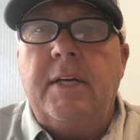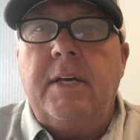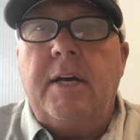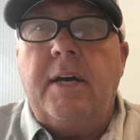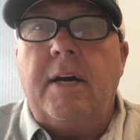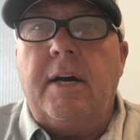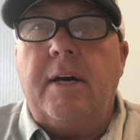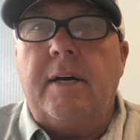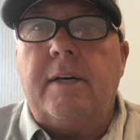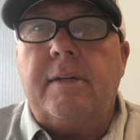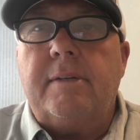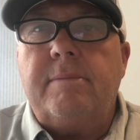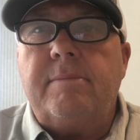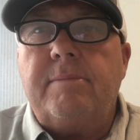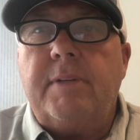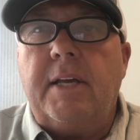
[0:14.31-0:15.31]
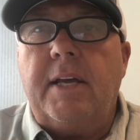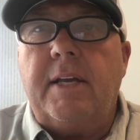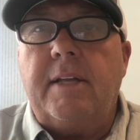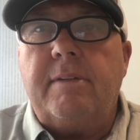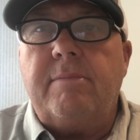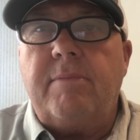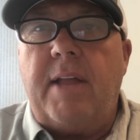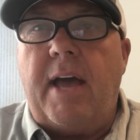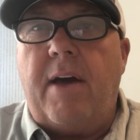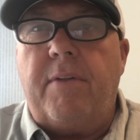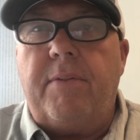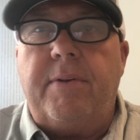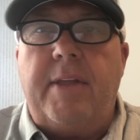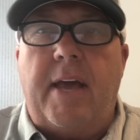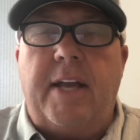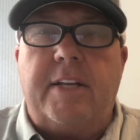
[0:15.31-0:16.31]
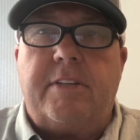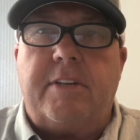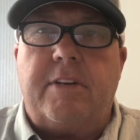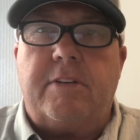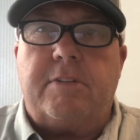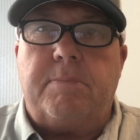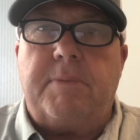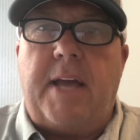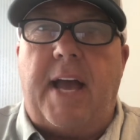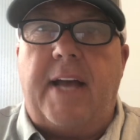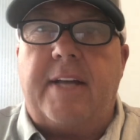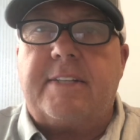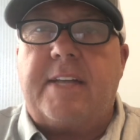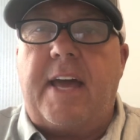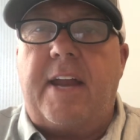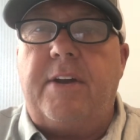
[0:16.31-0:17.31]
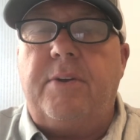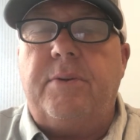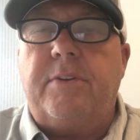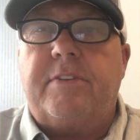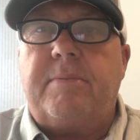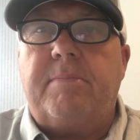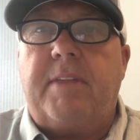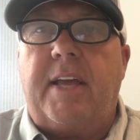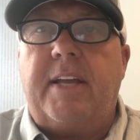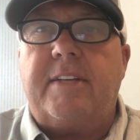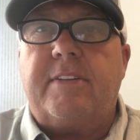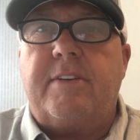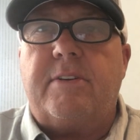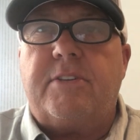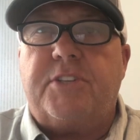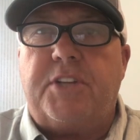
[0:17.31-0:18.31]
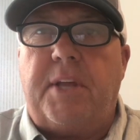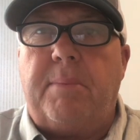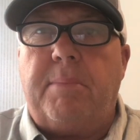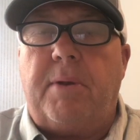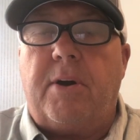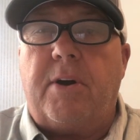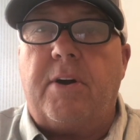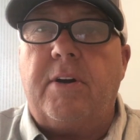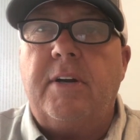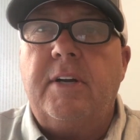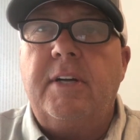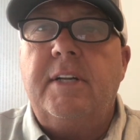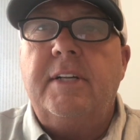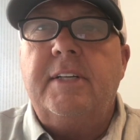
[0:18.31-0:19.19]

And nowadays there's some guys kind of doing some things that are similar